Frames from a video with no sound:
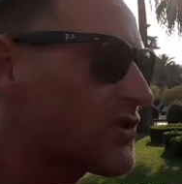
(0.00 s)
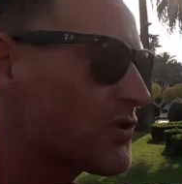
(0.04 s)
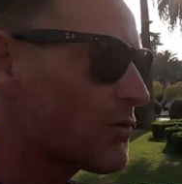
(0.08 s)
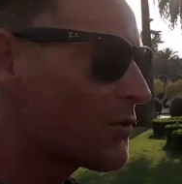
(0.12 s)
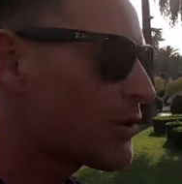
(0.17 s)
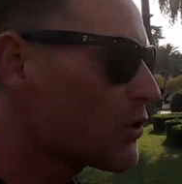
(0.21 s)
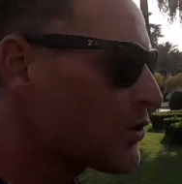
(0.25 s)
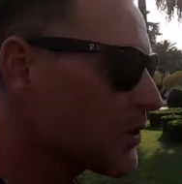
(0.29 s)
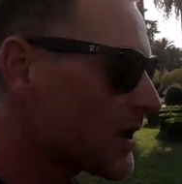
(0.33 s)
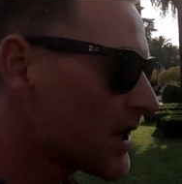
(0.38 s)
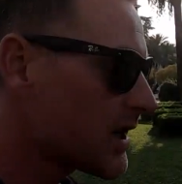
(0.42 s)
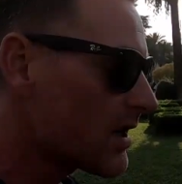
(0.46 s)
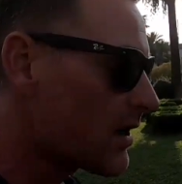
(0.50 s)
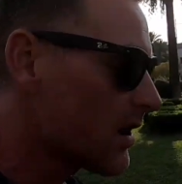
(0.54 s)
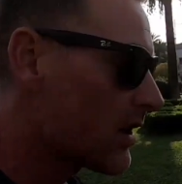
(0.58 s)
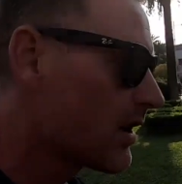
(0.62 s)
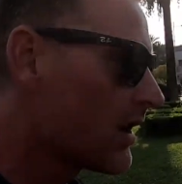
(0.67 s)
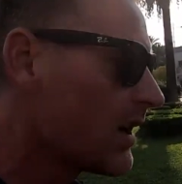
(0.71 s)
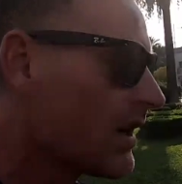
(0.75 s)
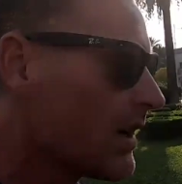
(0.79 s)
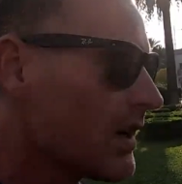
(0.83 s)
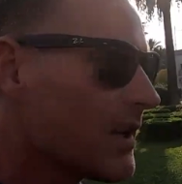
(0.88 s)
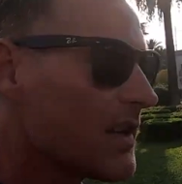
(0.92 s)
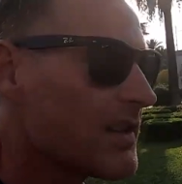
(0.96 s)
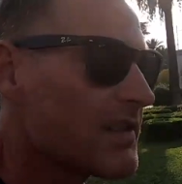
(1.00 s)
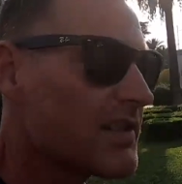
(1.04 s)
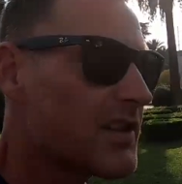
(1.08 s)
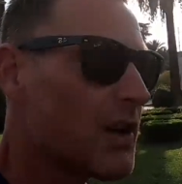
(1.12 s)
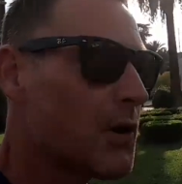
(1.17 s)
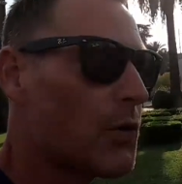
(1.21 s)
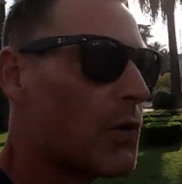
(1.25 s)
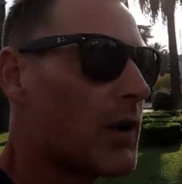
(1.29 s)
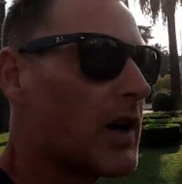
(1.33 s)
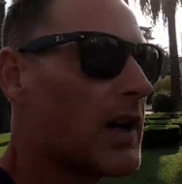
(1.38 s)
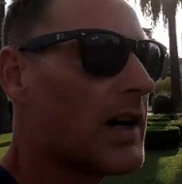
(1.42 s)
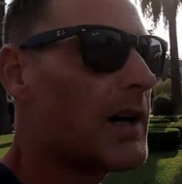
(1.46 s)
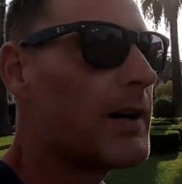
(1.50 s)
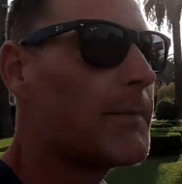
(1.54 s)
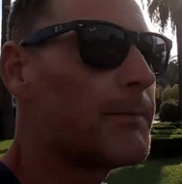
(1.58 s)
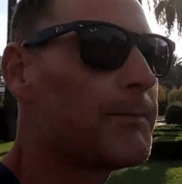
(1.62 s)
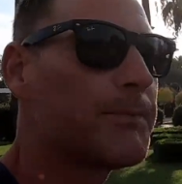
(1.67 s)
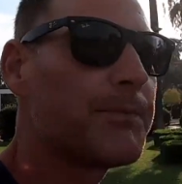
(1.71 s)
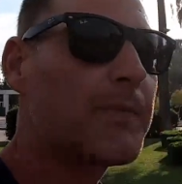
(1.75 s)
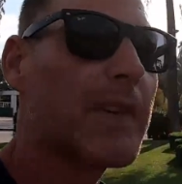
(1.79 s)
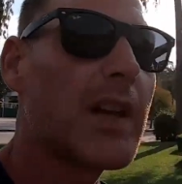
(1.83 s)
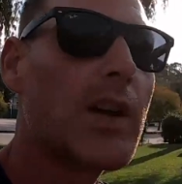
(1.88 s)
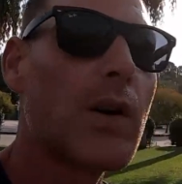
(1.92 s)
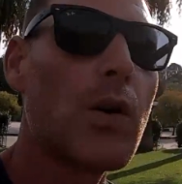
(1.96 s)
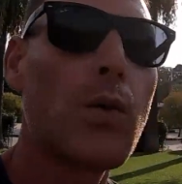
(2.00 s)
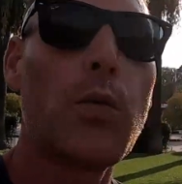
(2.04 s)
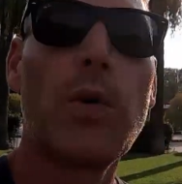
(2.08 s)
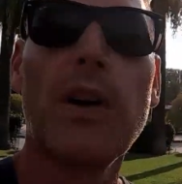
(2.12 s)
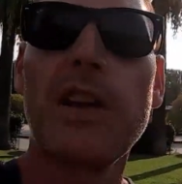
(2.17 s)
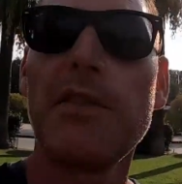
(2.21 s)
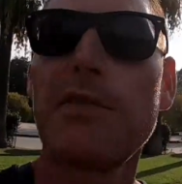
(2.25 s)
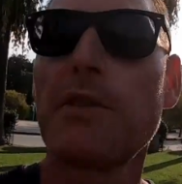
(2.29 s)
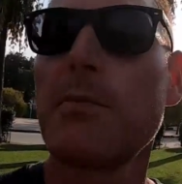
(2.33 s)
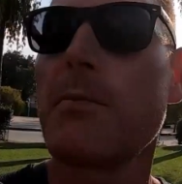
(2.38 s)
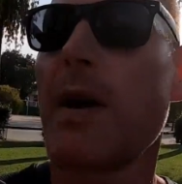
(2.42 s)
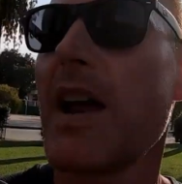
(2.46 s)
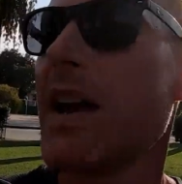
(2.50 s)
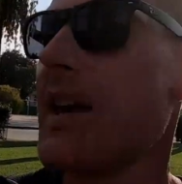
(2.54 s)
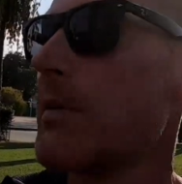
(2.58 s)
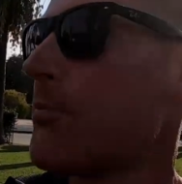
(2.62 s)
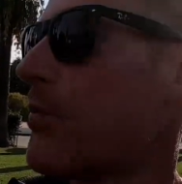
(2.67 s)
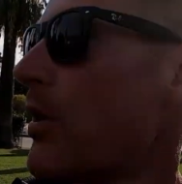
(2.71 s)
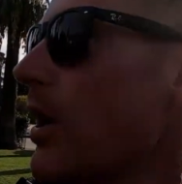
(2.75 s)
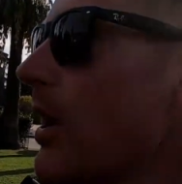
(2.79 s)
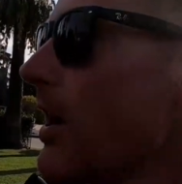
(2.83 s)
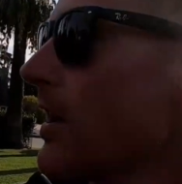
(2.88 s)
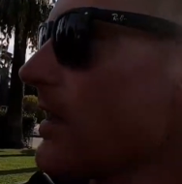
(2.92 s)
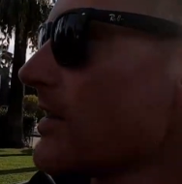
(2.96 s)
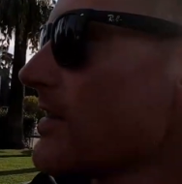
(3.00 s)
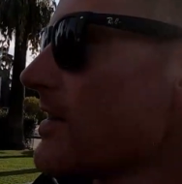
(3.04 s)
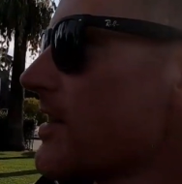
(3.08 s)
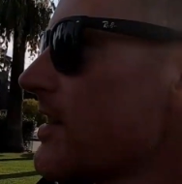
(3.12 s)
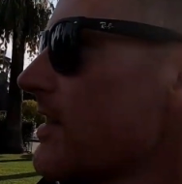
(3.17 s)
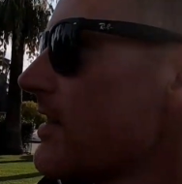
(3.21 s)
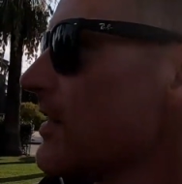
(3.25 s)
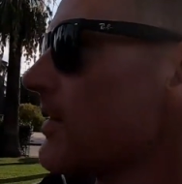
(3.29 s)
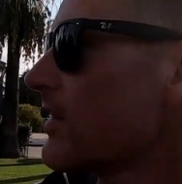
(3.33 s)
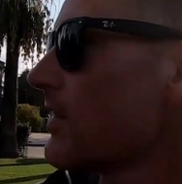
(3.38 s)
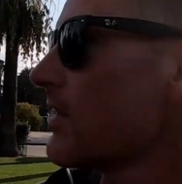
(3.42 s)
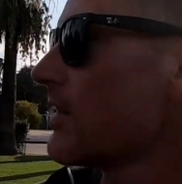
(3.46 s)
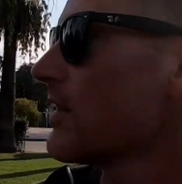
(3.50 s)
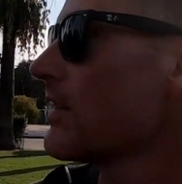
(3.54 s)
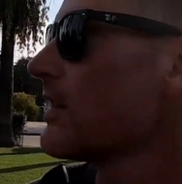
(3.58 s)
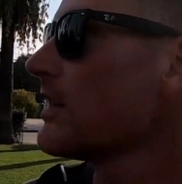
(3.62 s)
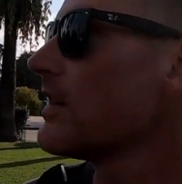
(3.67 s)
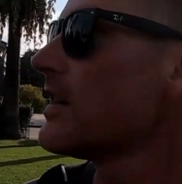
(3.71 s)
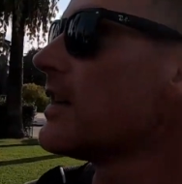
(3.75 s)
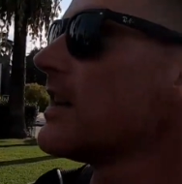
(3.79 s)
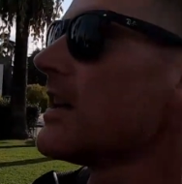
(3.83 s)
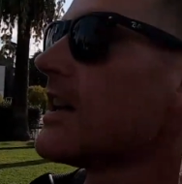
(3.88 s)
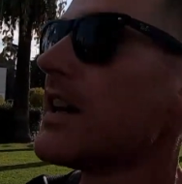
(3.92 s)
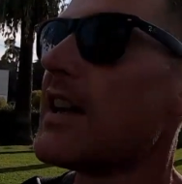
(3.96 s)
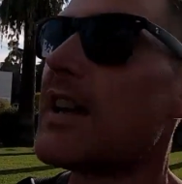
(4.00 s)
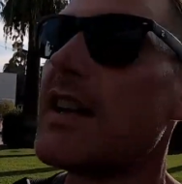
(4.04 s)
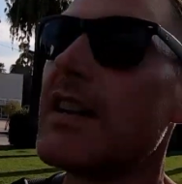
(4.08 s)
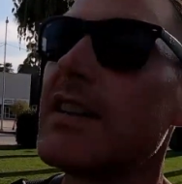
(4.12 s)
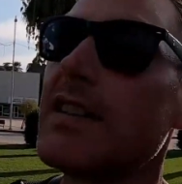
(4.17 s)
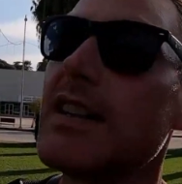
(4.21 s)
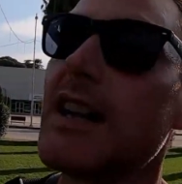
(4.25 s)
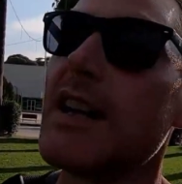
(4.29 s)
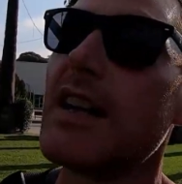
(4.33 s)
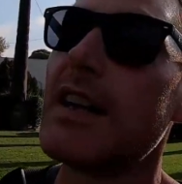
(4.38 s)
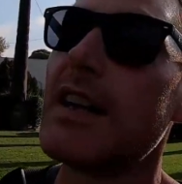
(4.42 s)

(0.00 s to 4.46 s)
through here. So one of the many parks here in